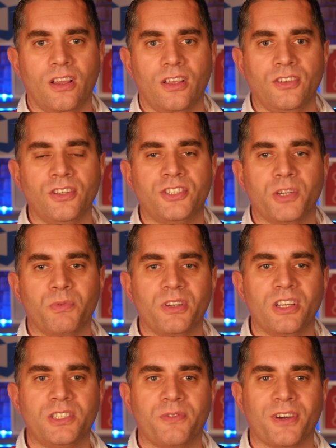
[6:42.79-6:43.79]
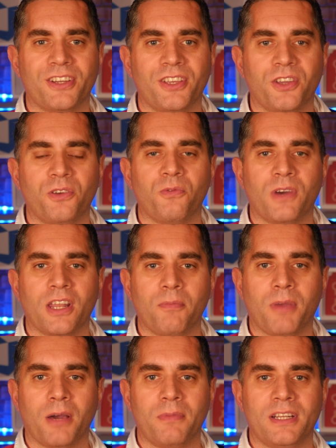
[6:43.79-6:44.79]
YouTube will notify you when I
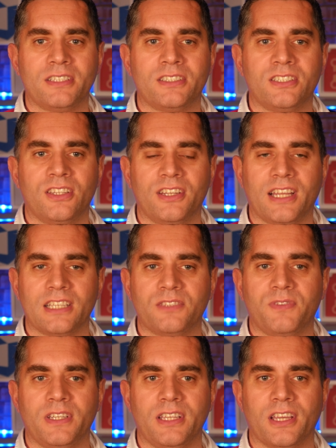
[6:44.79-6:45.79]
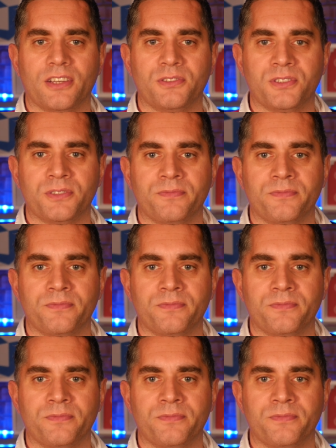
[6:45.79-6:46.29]
publish the next videos.